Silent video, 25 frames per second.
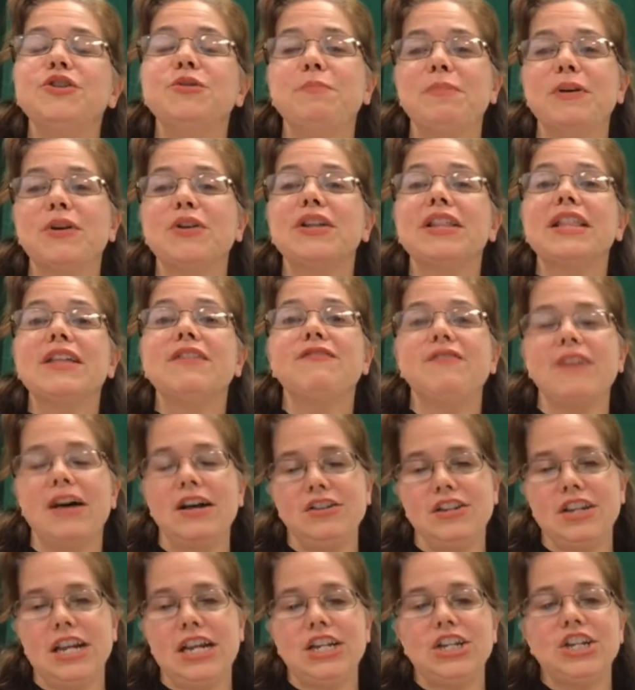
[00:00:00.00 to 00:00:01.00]
Building the
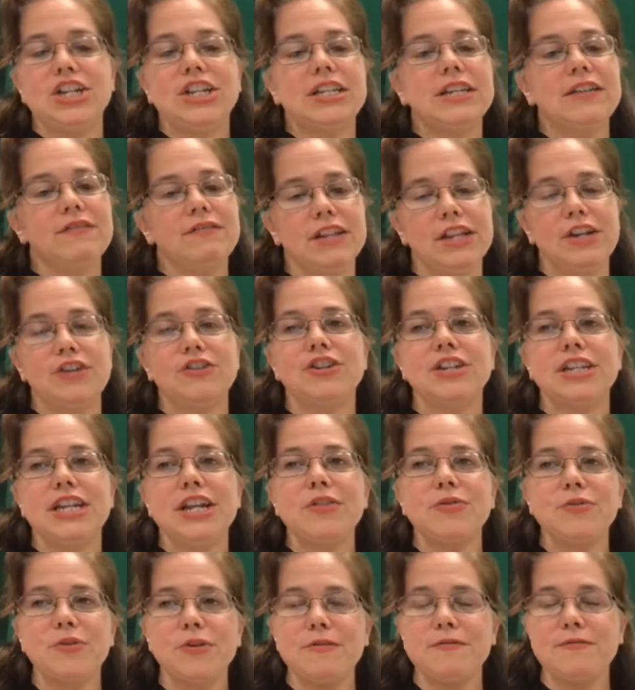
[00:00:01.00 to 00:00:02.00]
Foundations of Literacy
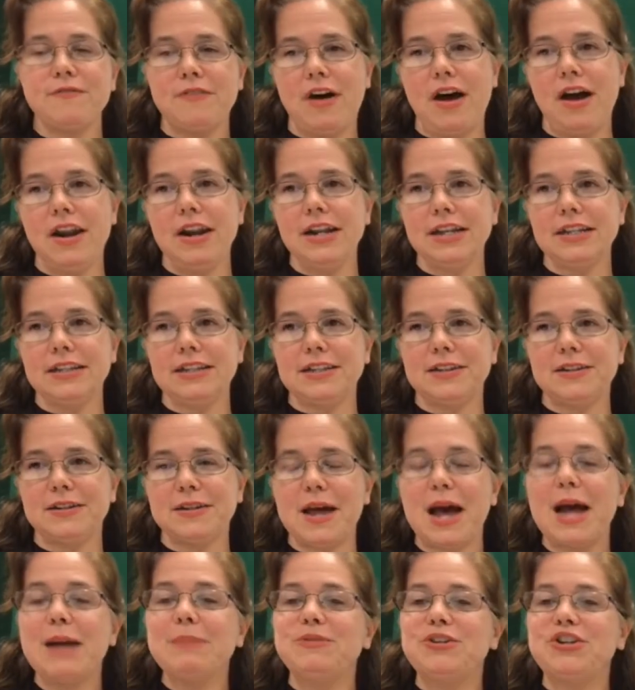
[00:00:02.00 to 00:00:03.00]
through Phonics.
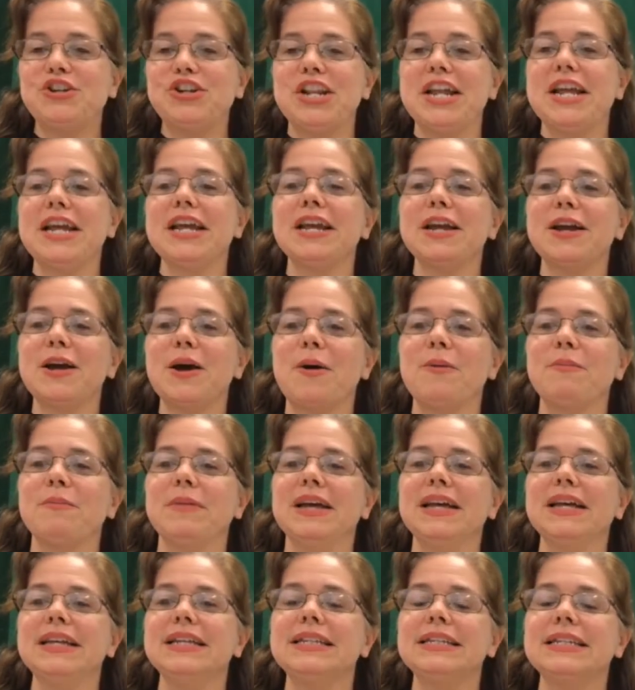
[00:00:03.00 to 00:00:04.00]
I'm Jeanette
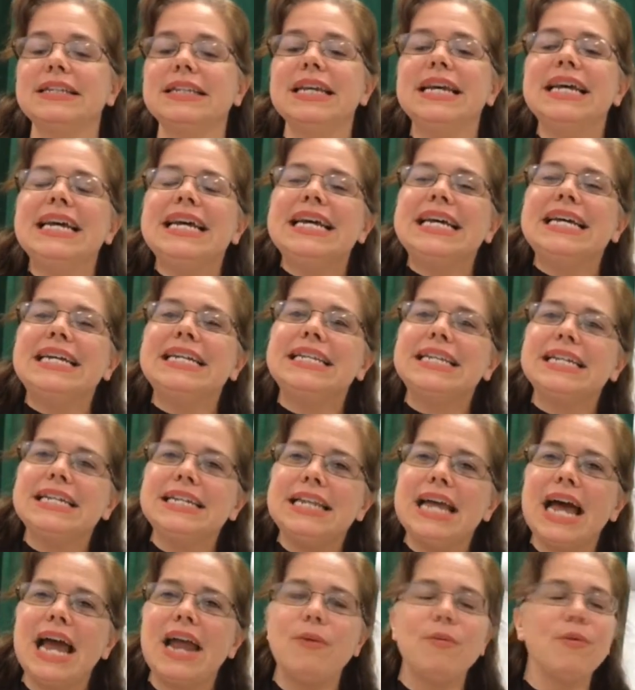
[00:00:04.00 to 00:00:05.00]
Gomez, and
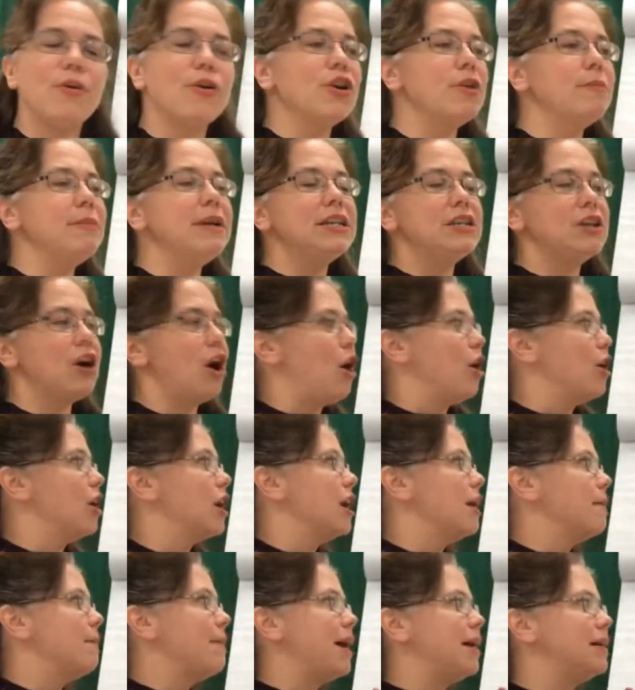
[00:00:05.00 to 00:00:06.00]
today we're going to be
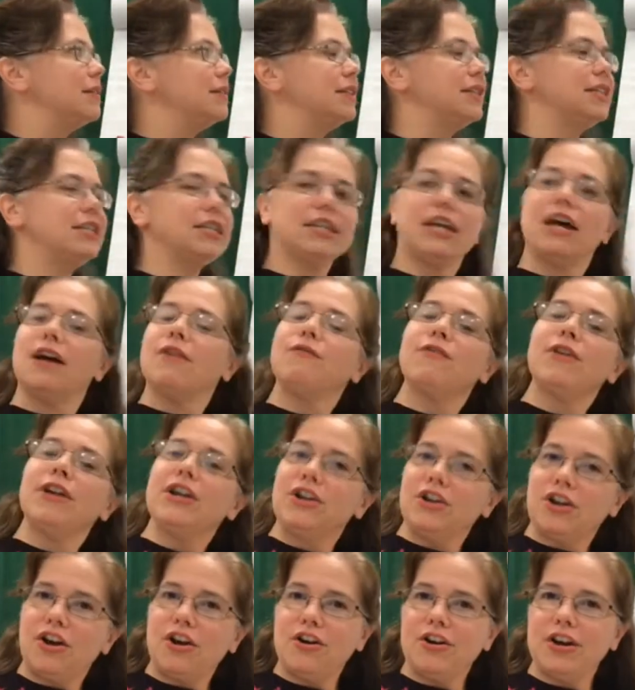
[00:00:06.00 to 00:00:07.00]
talking about discovery
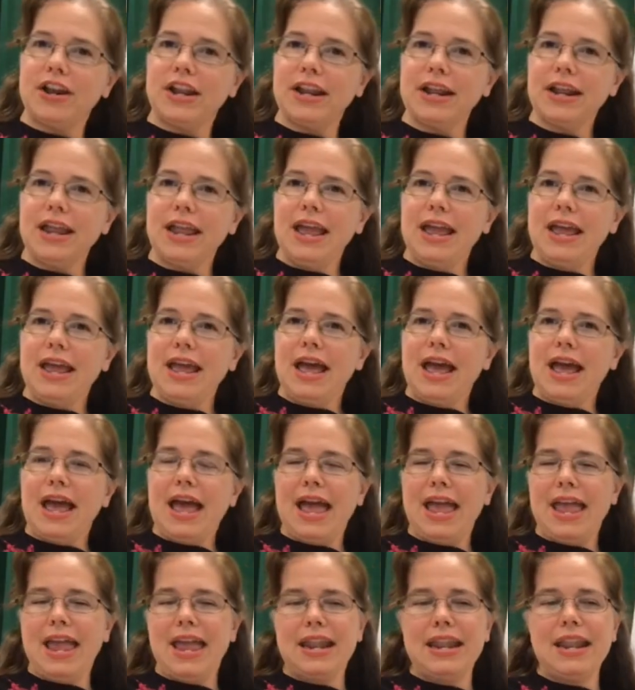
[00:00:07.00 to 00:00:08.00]
learning
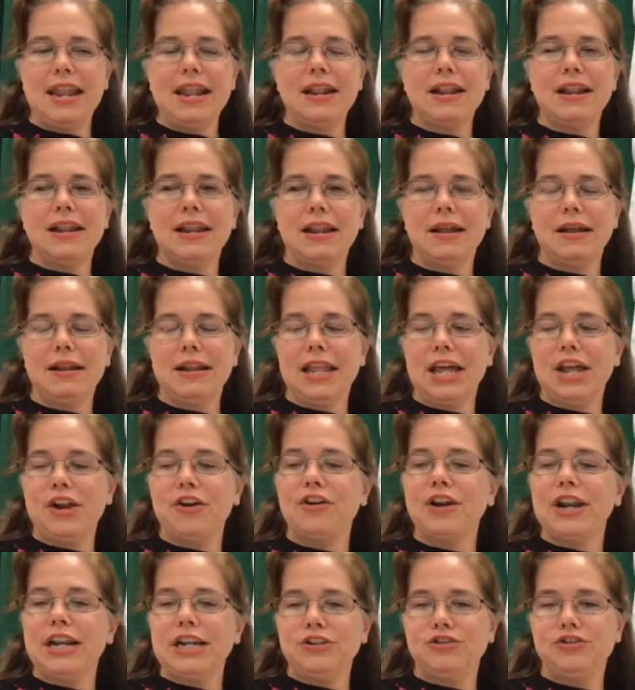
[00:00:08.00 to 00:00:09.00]
and
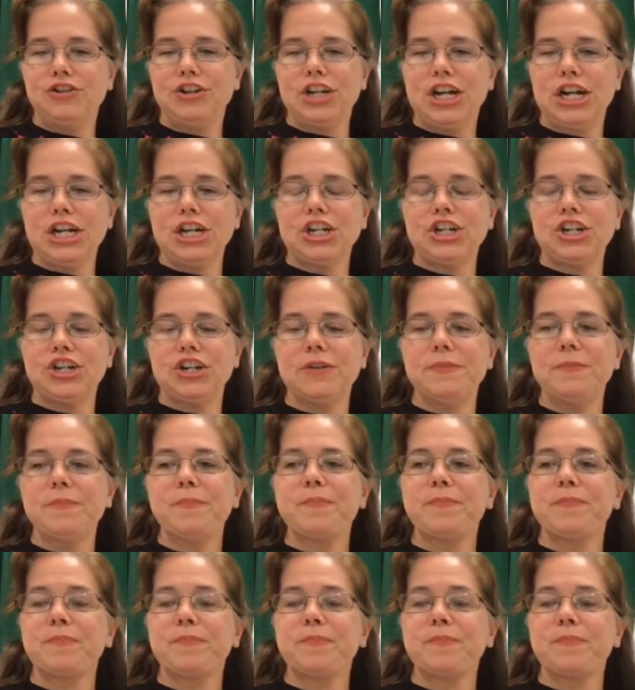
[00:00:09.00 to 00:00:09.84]
letter introduction.